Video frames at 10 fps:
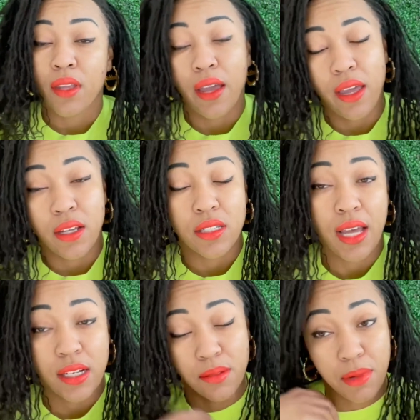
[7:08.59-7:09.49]
and
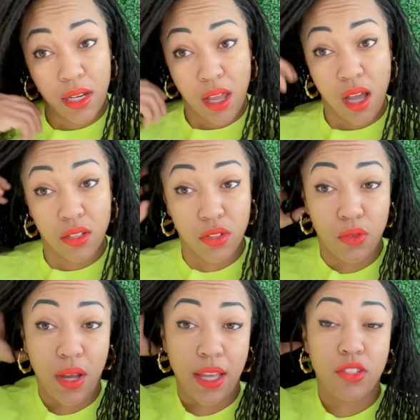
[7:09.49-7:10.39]
attaching my lock to
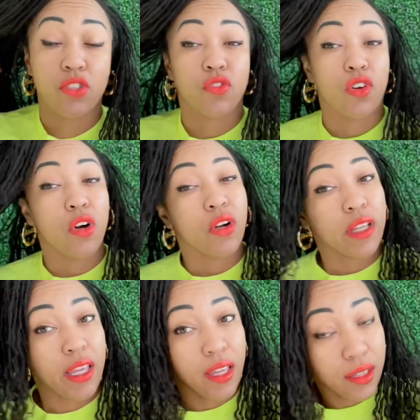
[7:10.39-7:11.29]
a strong
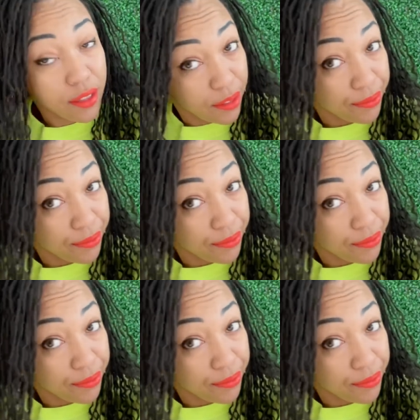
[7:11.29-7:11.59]
end.